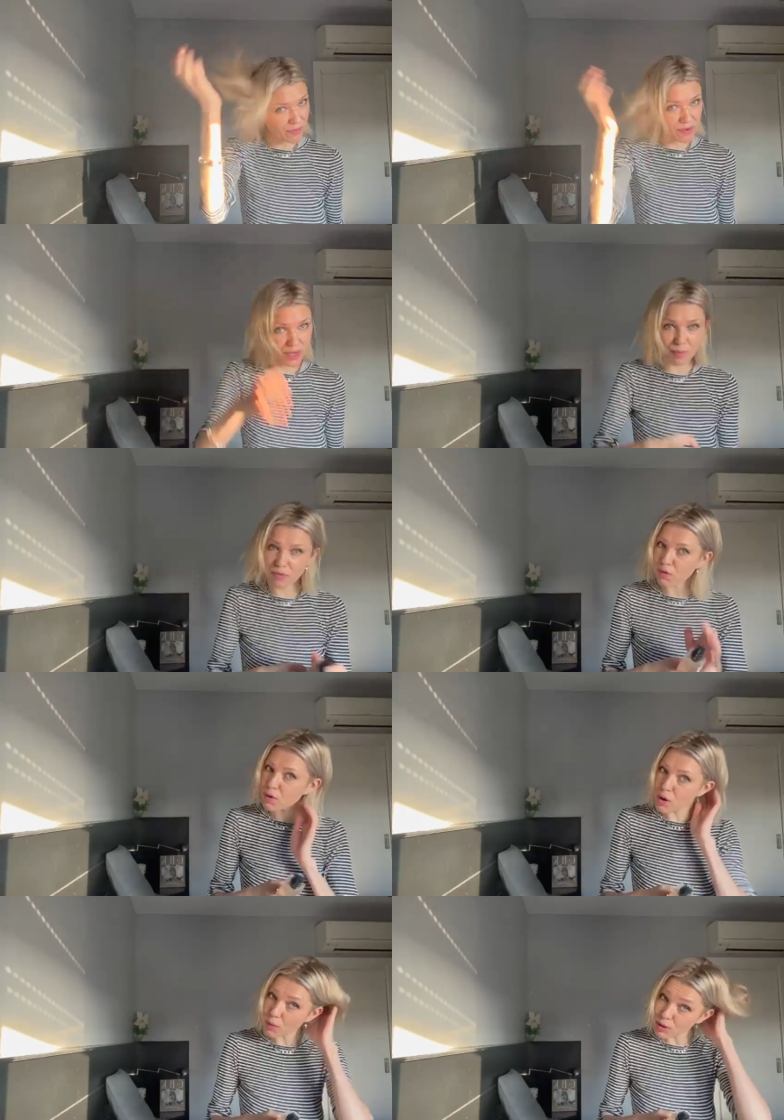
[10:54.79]
evening
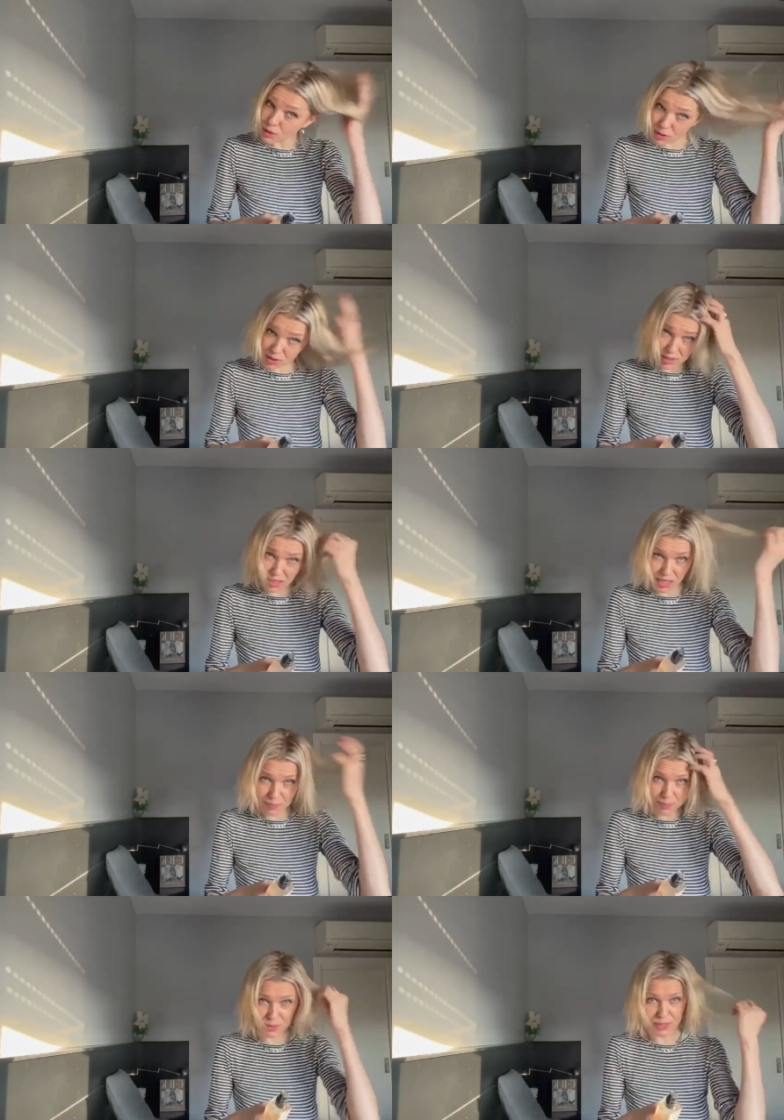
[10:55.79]
before going to
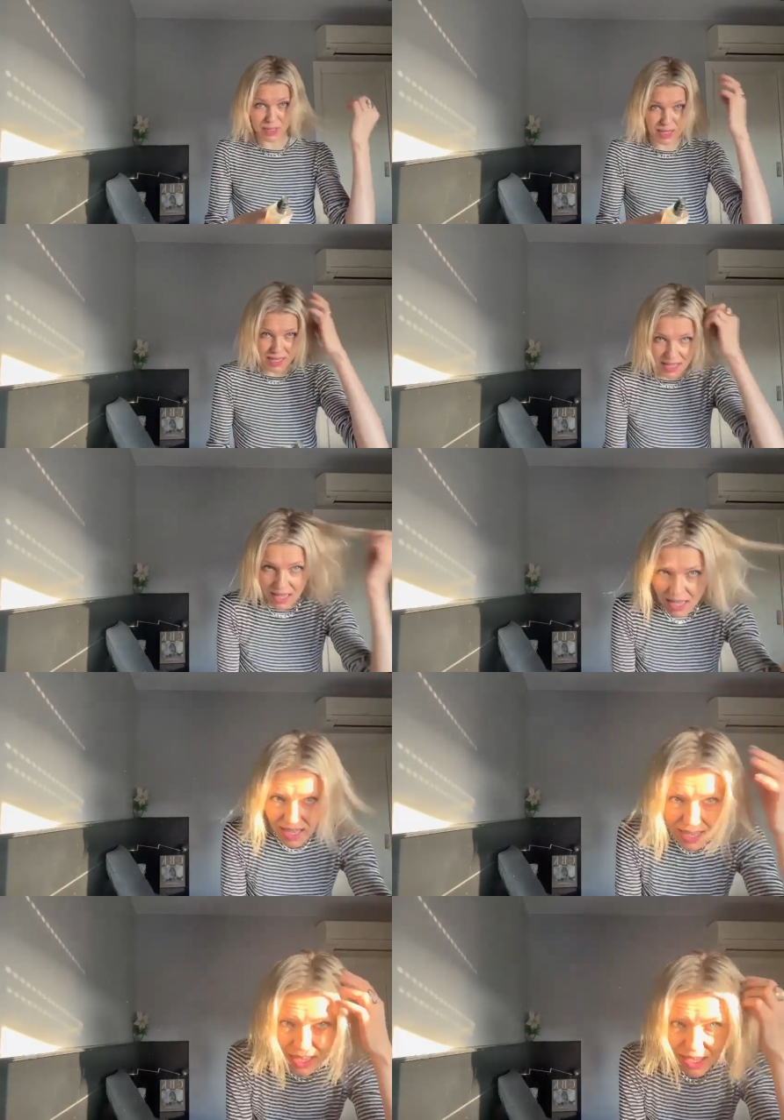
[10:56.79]
sleep,
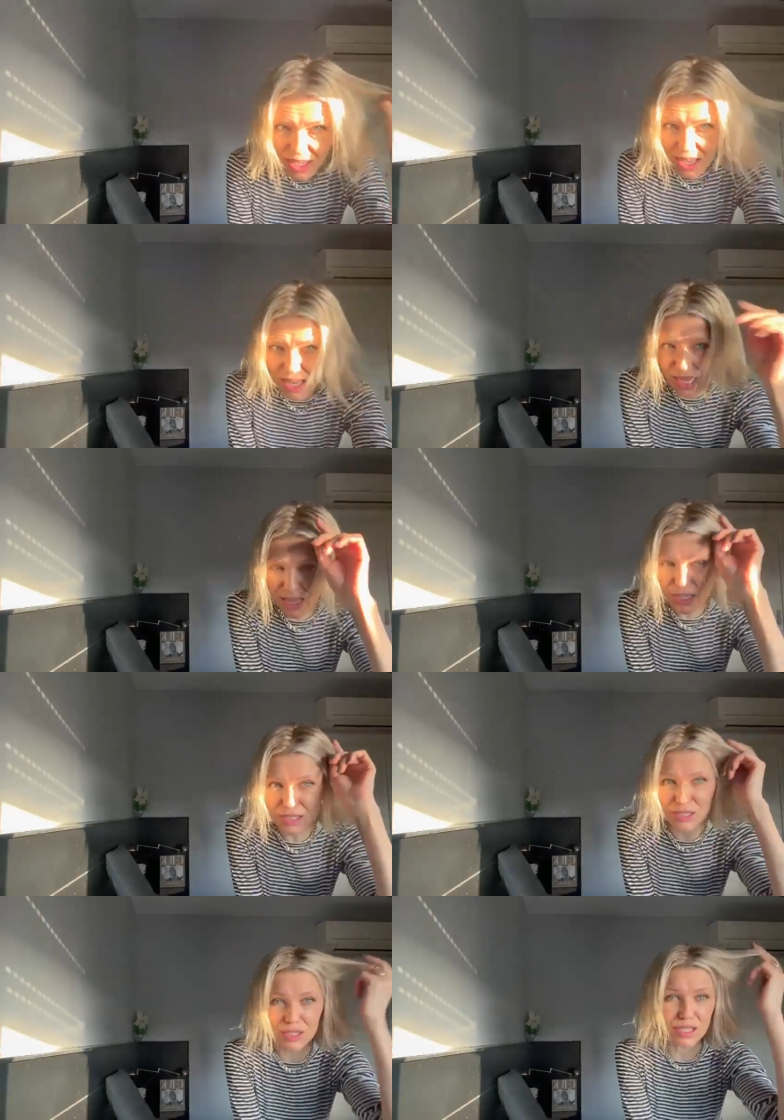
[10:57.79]

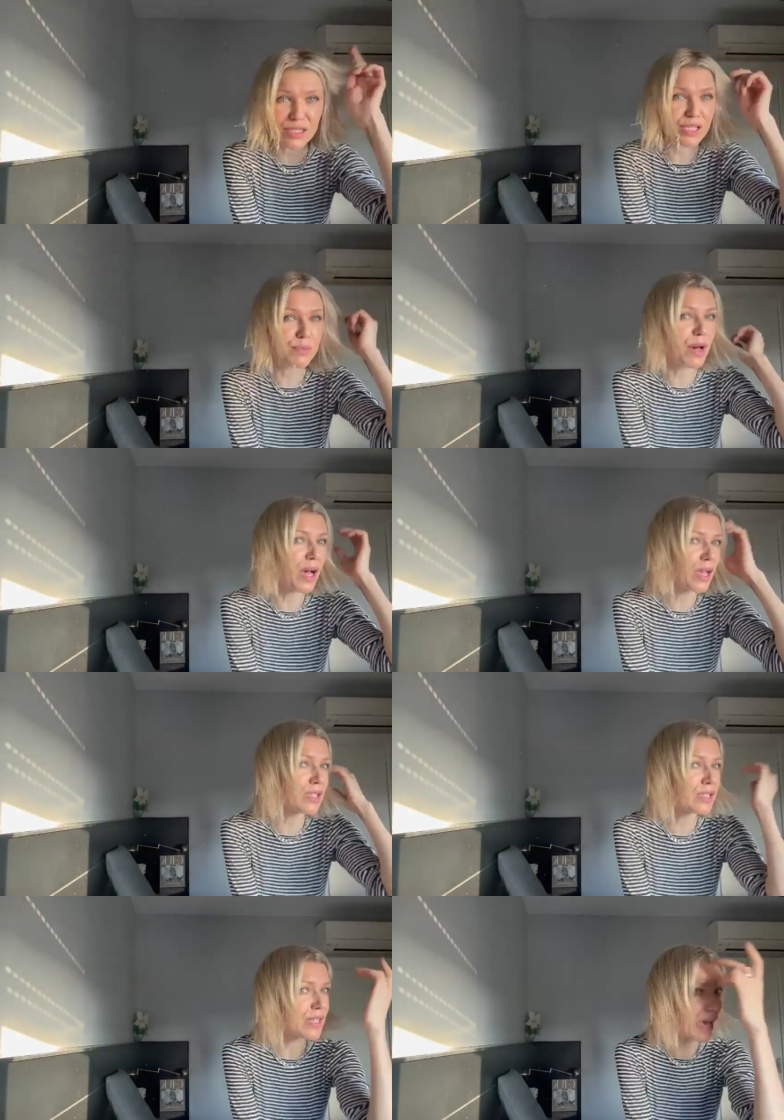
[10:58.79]
and this is my
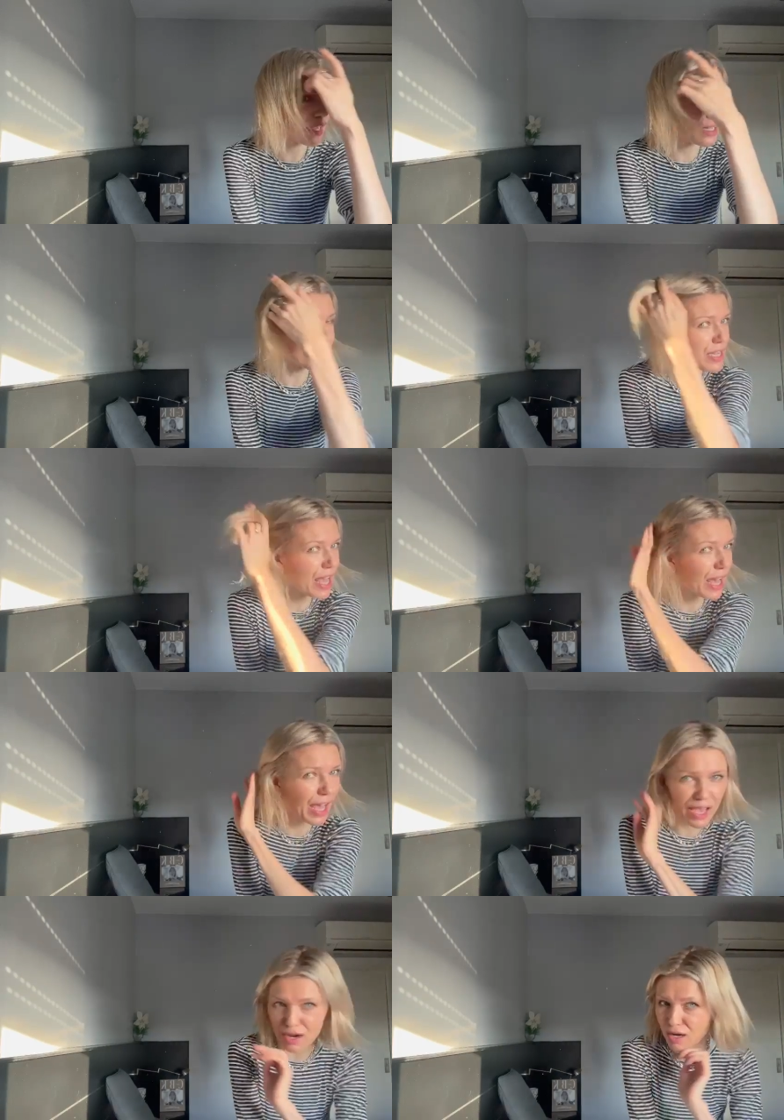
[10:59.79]
second day
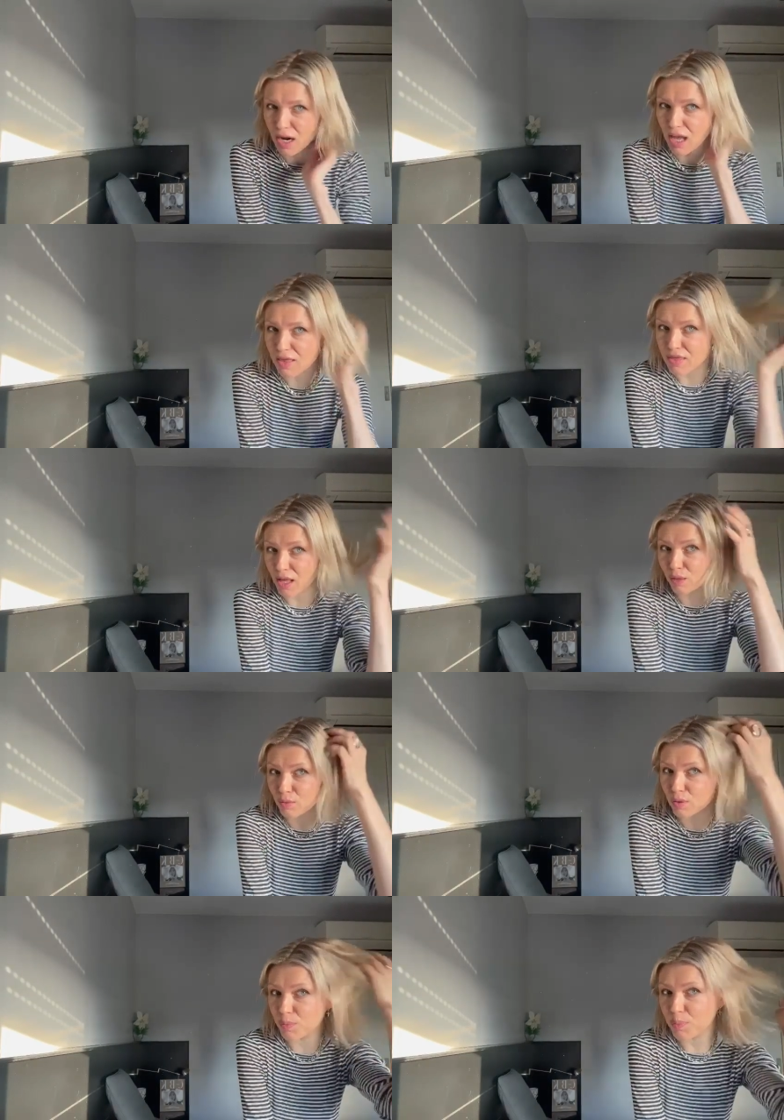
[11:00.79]
hair, and they
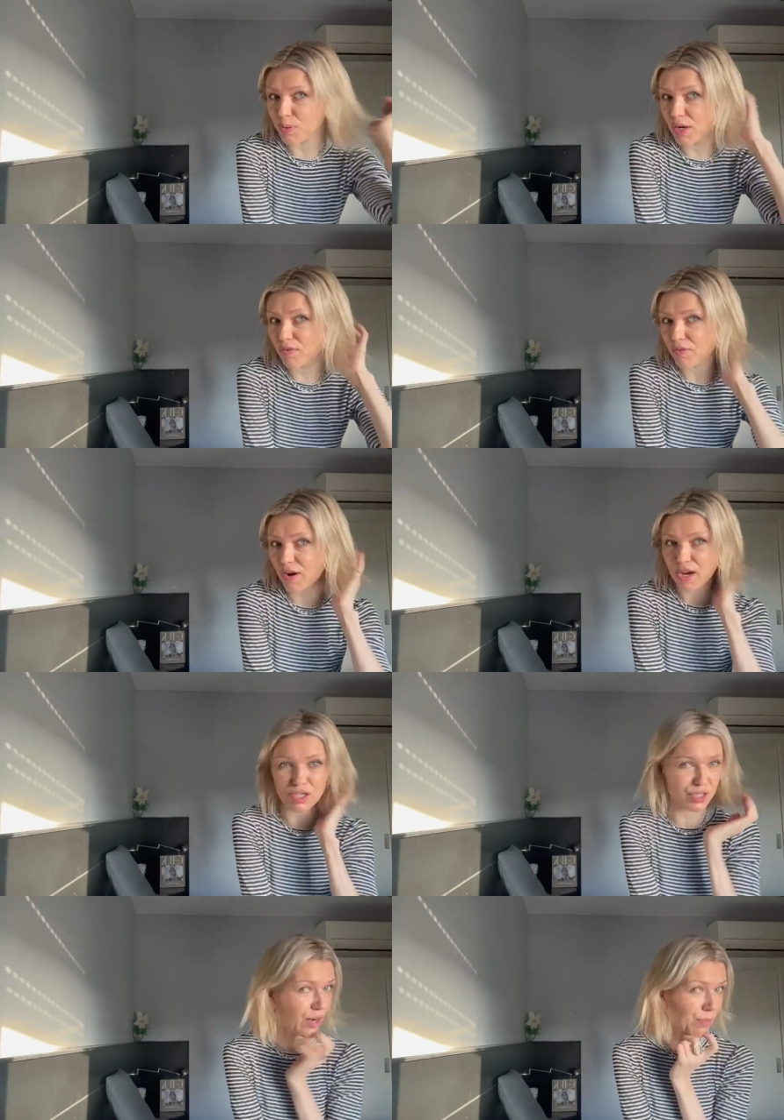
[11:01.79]
look pretty
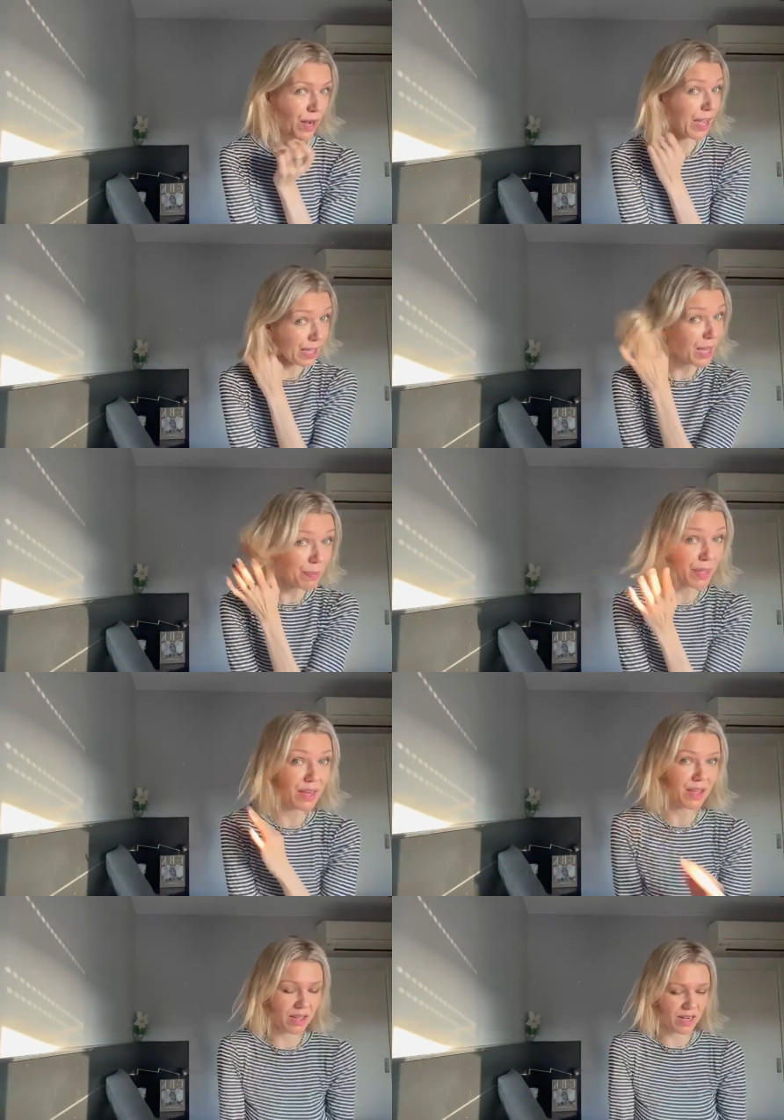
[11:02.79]
fresh in my
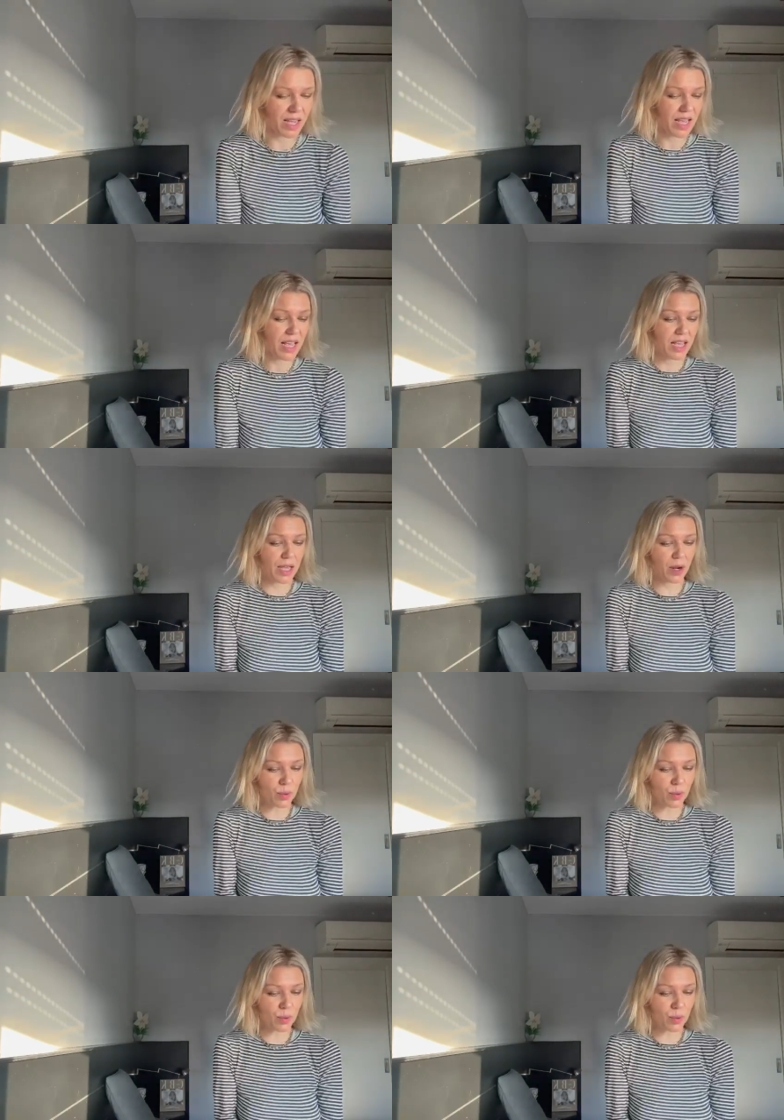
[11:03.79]
opinion. It